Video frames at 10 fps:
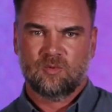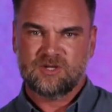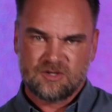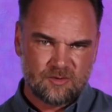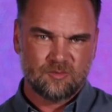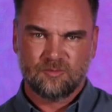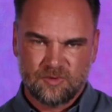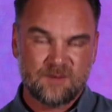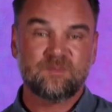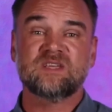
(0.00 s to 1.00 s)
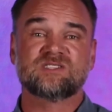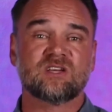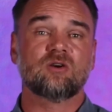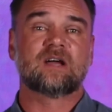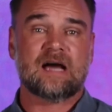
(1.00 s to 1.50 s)
Would you be
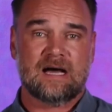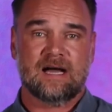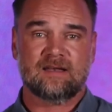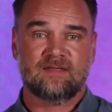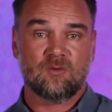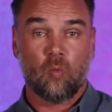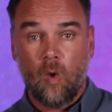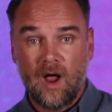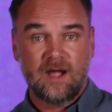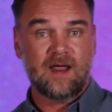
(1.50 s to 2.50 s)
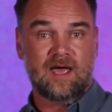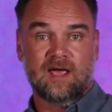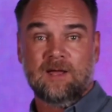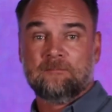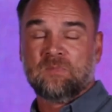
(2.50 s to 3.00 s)
so kind that one
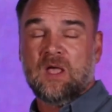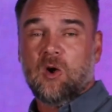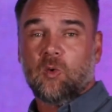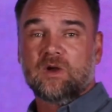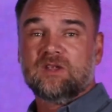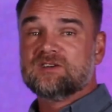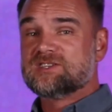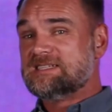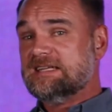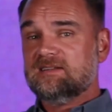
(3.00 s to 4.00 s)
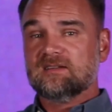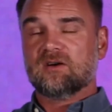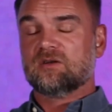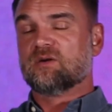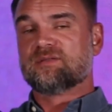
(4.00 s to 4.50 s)
day when you're seated
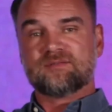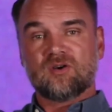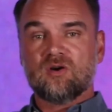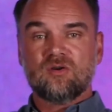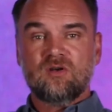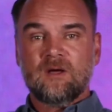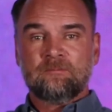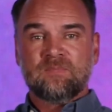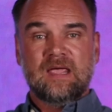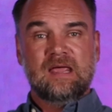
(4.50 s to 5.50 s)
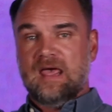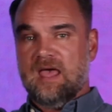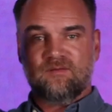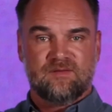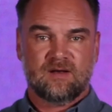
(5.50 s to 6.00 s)
on your throne in
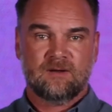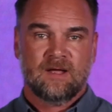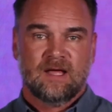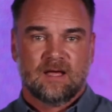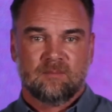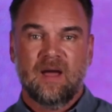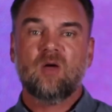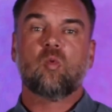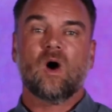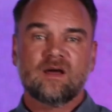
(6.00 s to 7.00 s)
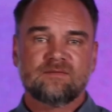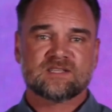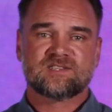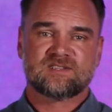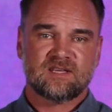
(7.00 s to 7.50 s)
heaven, may one of
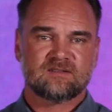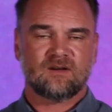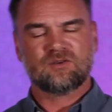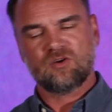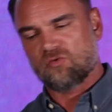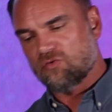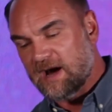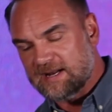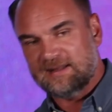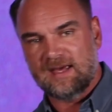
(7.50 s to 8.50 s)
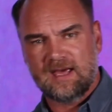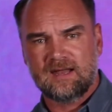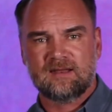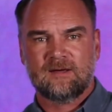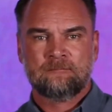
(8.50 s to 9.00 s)
us sit on your right
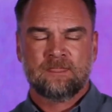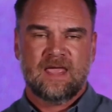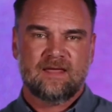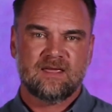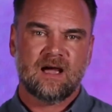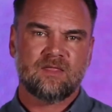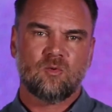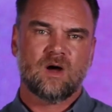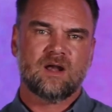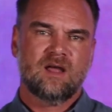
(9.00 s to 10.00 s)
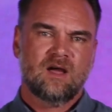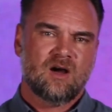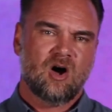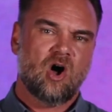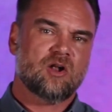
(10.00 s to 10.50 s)
hand and the other one
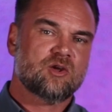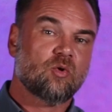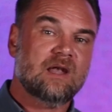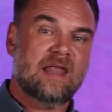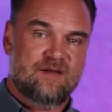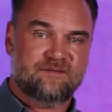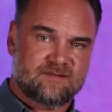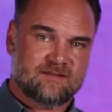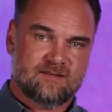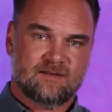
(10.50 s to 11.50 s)
on your left?"